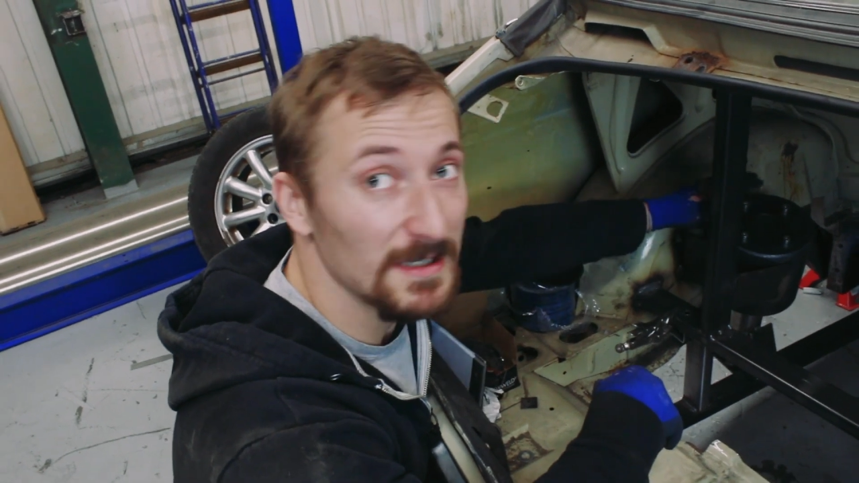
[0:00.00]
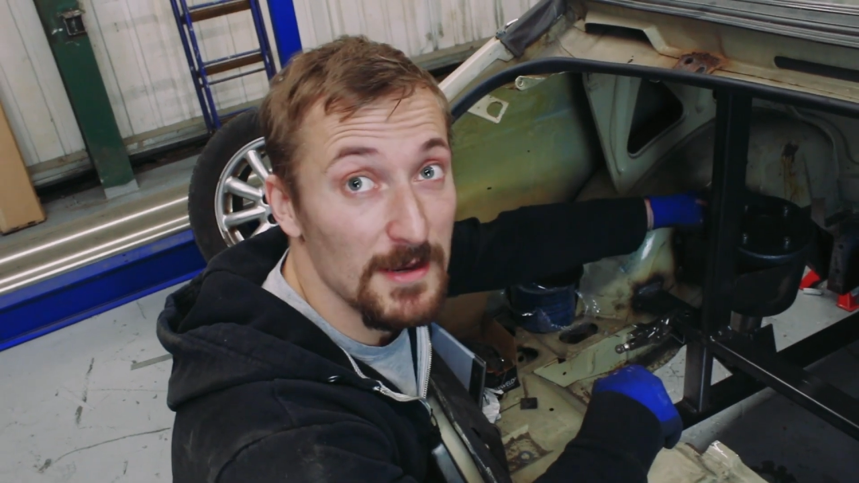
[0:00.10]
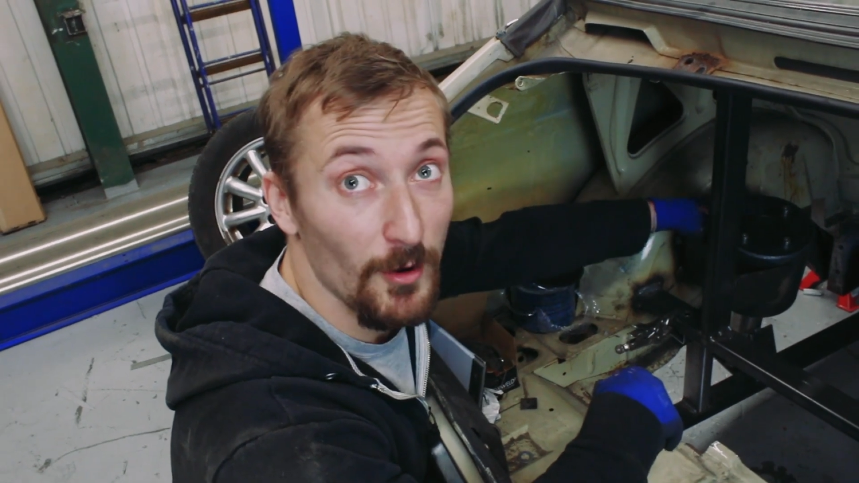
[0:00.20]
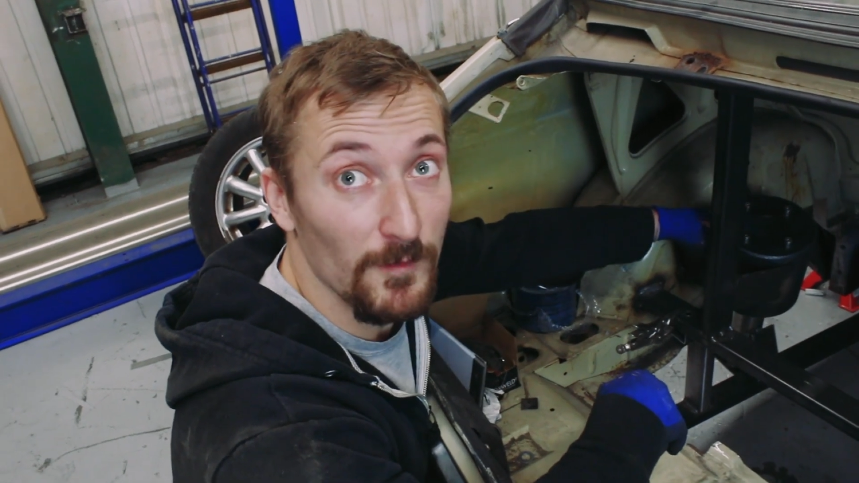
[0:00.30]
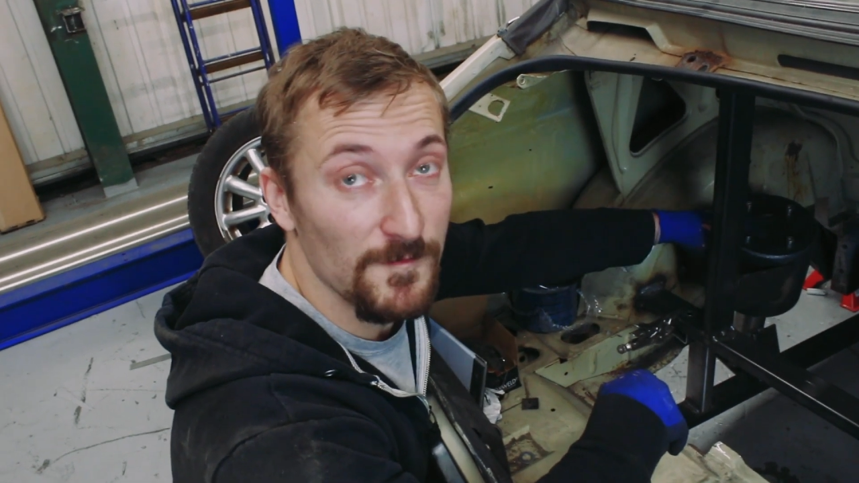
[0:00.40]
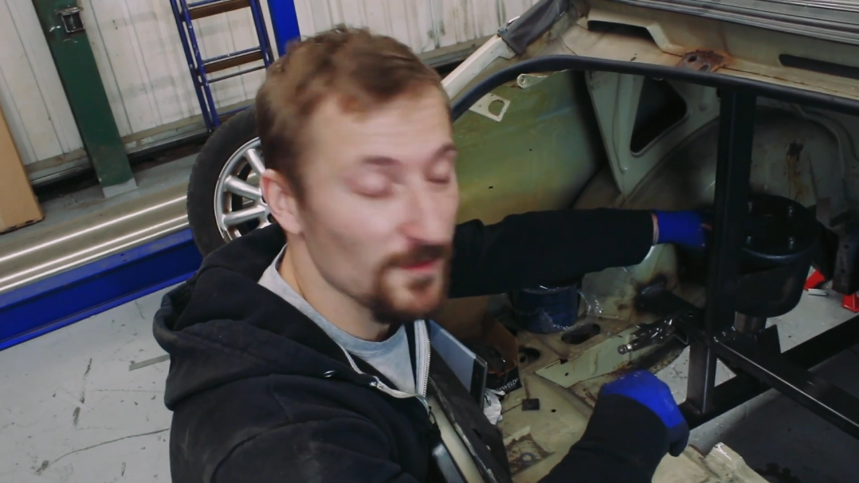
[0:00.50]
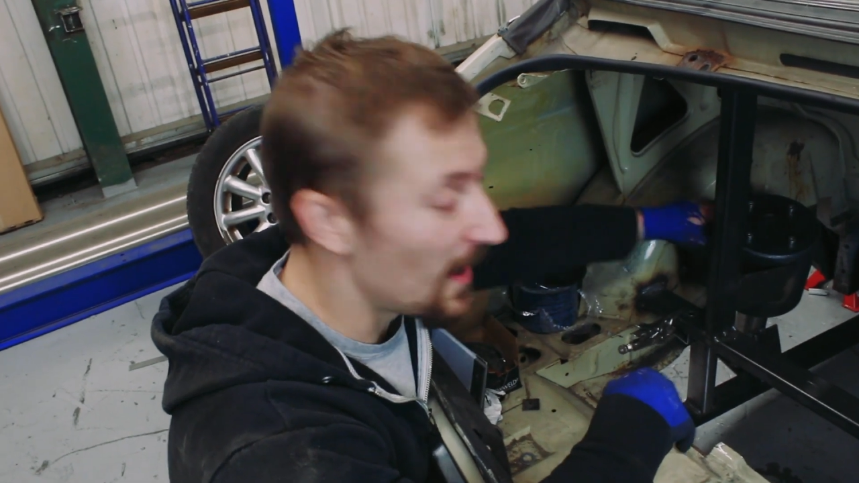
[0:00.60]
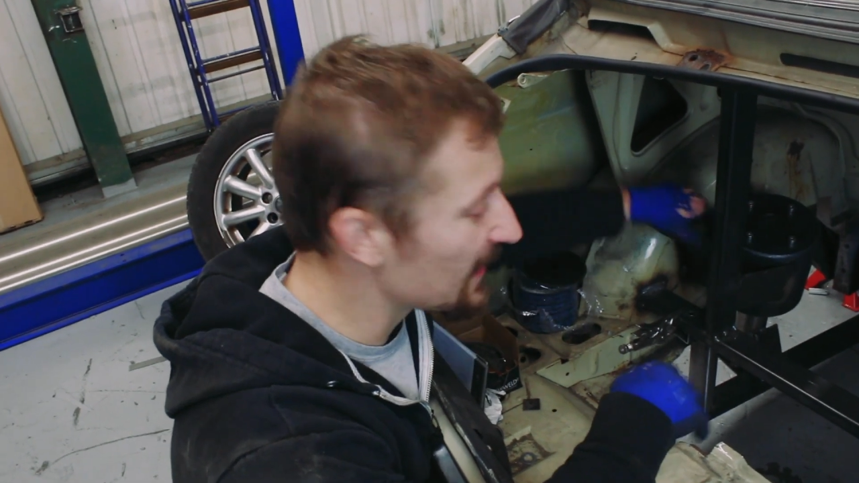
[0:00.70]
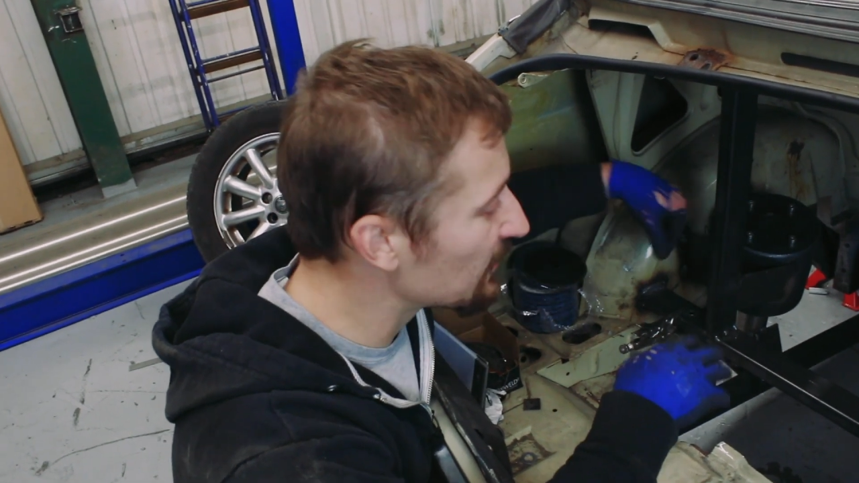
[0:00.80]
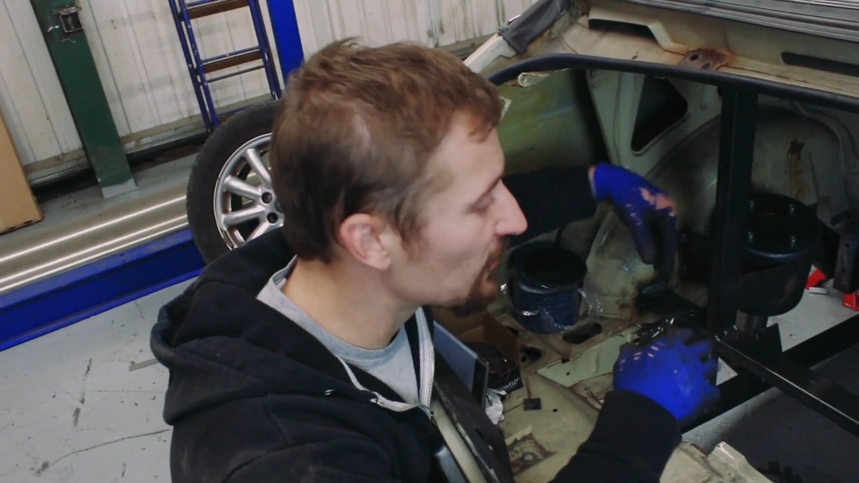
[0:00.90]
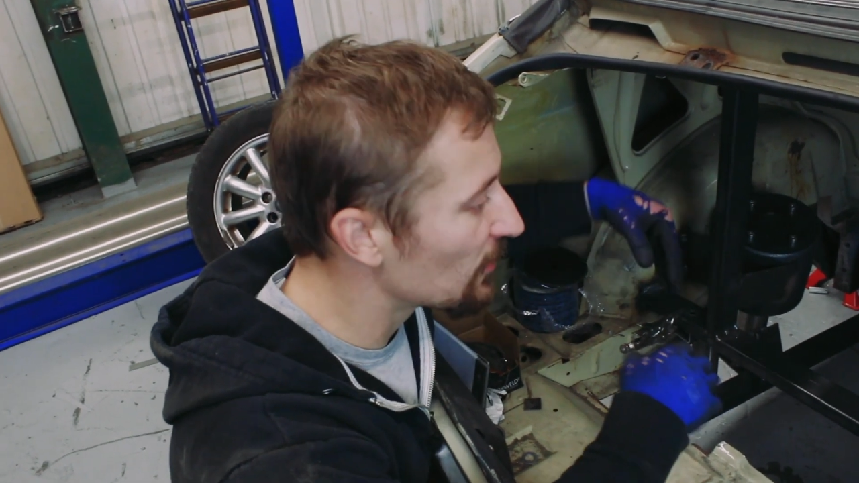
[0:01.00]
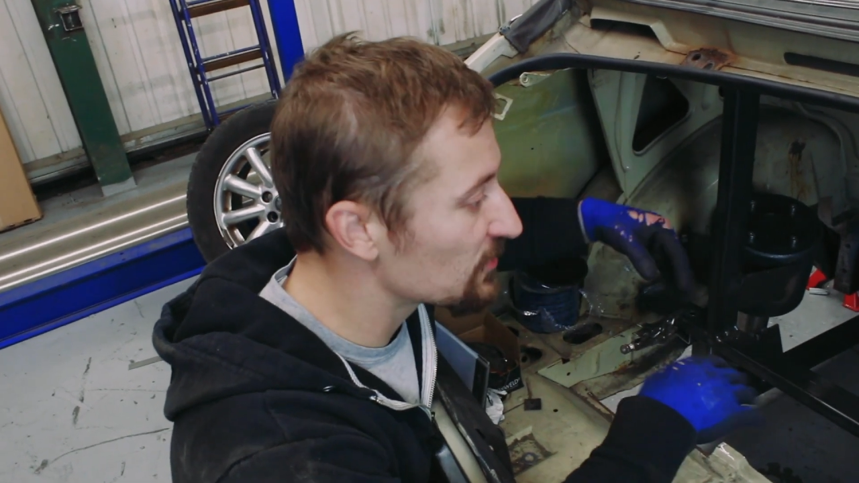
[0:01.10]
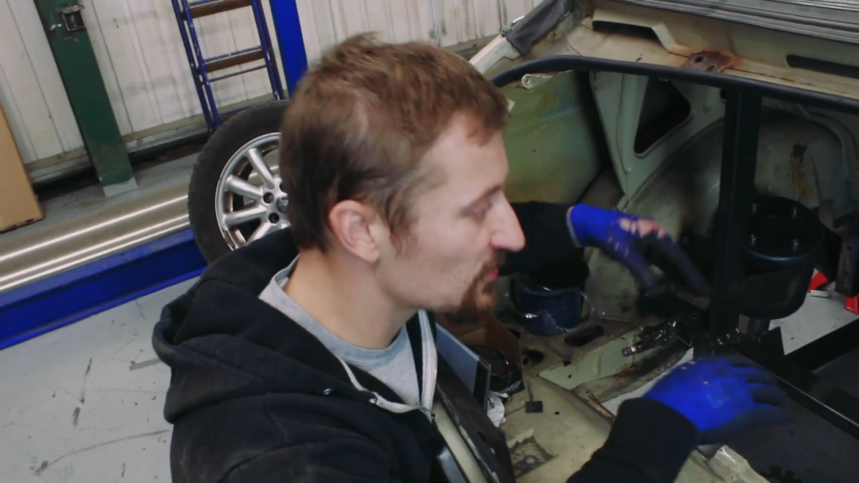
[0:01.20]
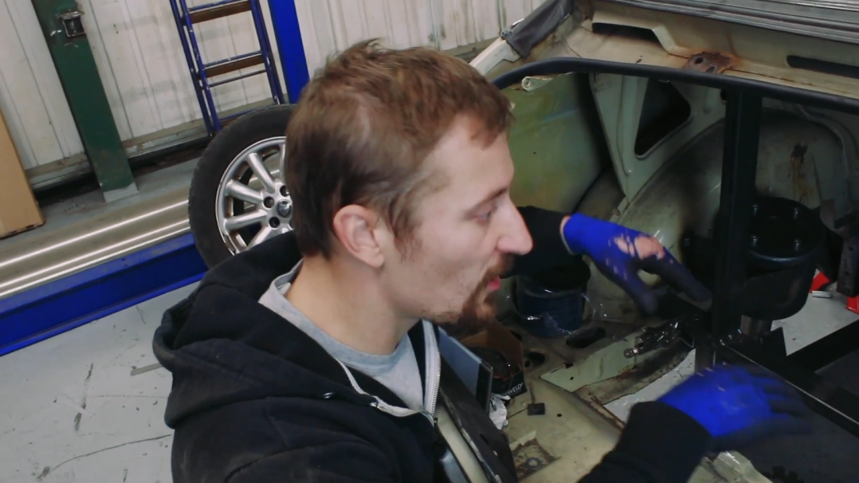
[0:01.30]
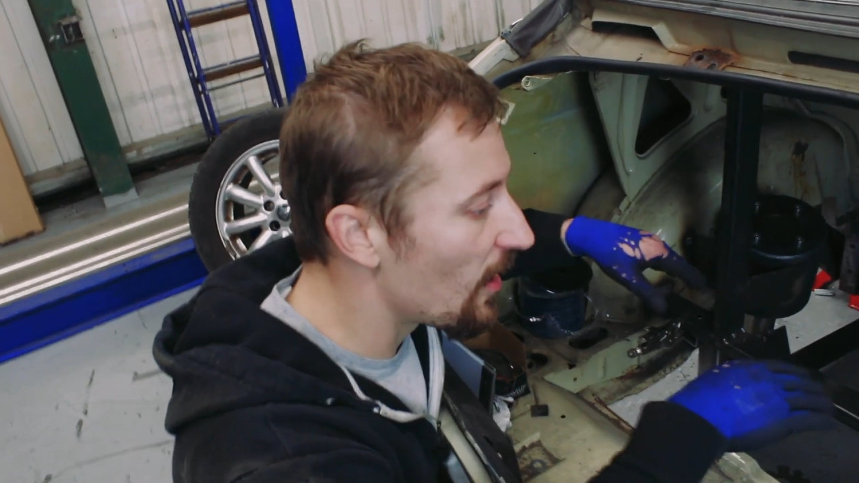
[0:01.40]
enough that I can
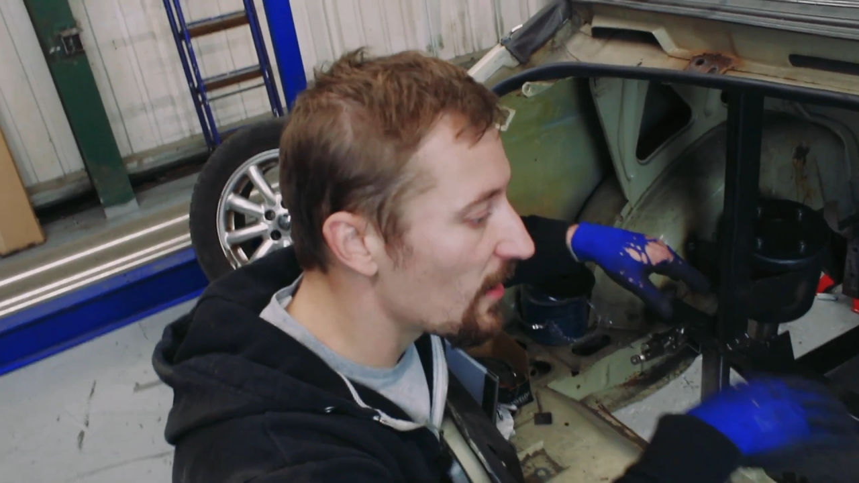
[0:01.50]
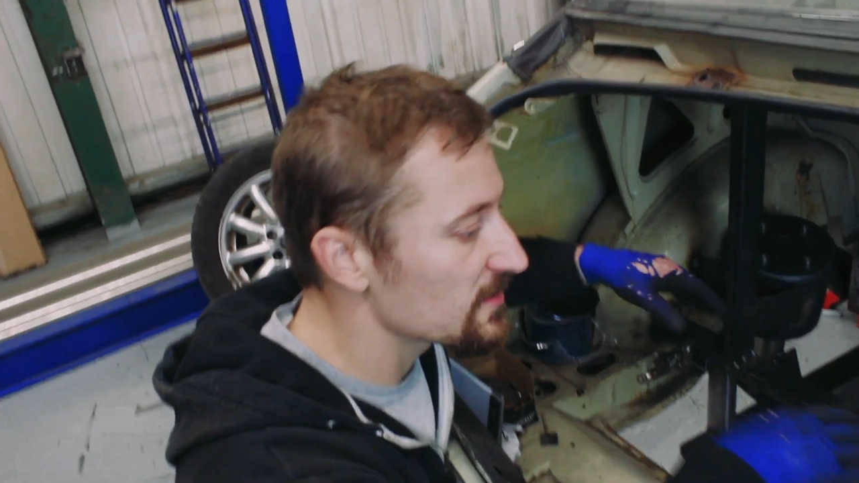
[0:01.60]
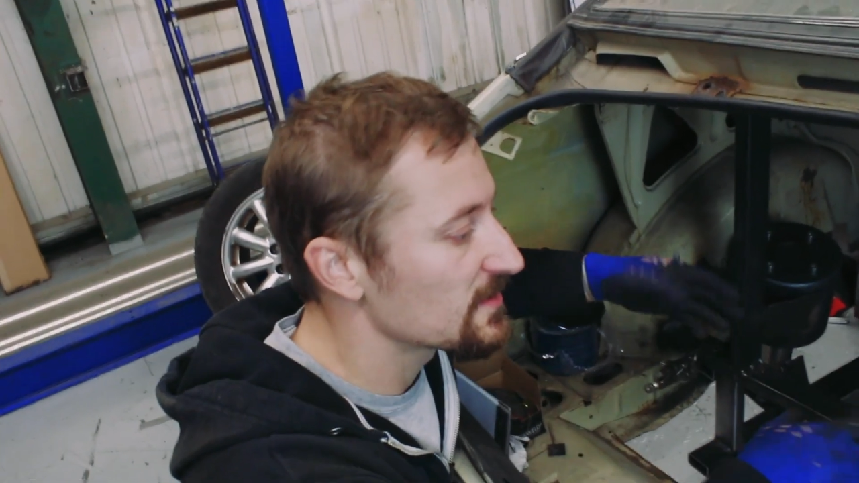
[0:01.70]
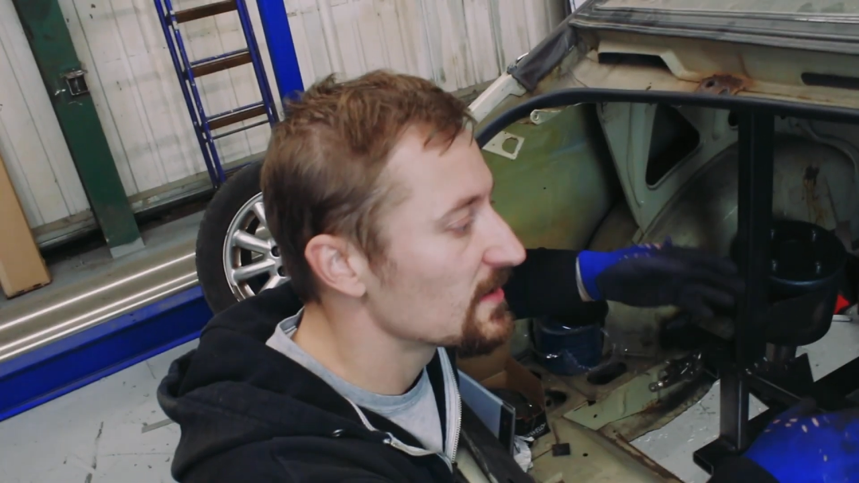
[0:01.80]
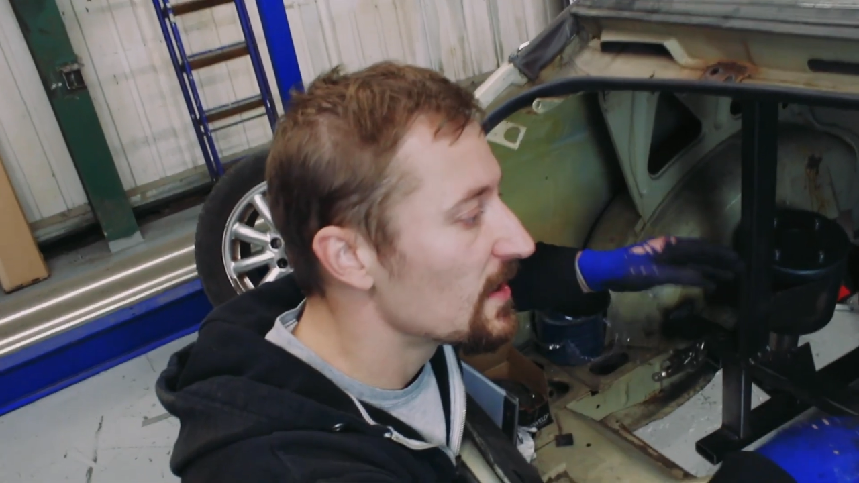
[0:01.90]
start